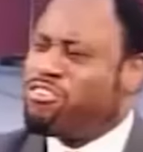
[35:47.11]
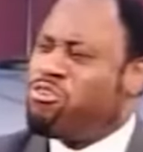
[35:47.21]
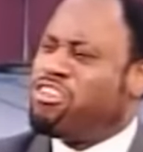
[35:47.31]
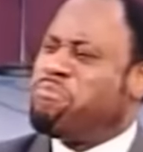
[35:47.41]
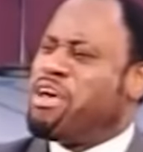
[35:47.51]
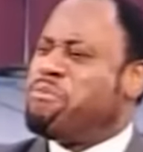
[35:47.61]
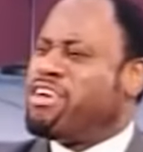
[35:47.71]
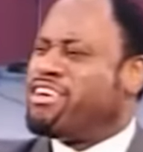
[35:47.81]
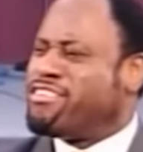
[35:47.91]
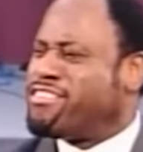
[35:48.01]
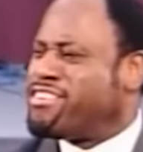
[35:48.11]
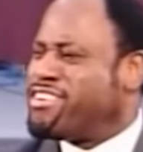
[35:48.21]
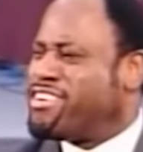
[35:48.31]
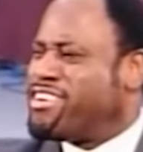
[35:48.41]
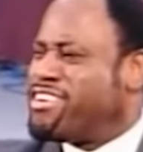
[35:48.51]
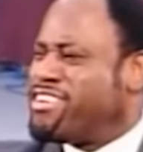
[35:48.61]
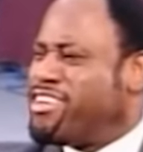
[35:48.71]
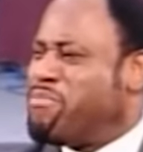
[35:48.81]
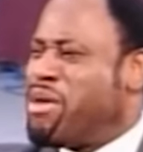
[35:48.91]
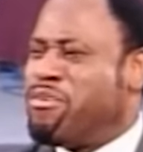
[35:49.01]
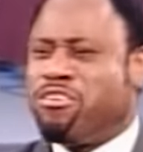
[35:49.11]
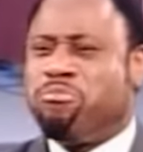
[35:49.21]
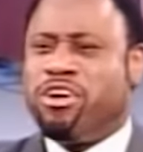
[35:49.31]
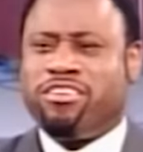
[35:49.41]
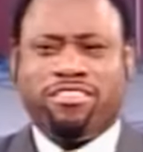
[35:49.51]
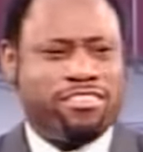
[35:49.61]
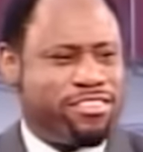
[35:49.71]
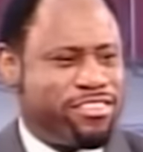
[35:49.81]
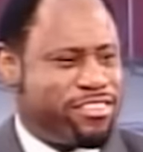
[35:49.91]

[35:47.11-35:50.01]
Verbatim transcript: So who this baby is? The baby is a prince.